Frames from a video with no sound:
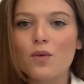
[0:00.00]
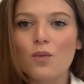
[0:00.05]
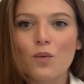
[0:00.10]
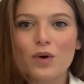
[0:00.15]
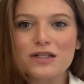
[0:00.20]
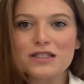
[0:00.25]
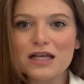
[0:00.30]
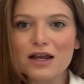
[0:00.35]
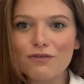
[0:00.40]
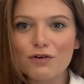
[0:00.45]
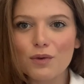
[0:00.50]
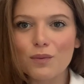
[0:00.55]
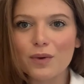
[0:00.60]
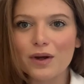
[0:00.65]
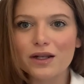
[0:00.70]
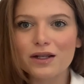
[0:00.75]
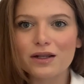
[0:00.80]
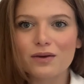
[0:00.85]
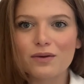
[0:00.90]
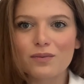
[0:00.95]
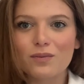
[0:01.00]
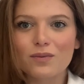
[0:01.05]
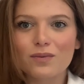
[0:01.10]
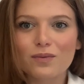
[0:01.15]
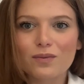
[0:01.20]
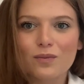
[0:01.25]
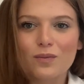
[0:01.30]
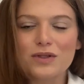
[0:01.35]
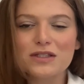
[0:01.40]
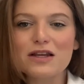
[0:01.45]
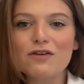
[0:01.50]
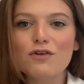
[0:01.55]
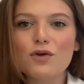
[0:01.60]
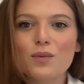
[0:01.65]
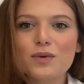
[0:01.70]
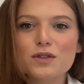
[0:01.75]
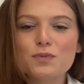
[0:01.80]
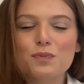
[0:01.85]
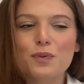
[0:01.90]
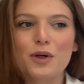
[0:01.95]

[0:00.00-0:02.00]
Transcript: what's everyone what's everyone's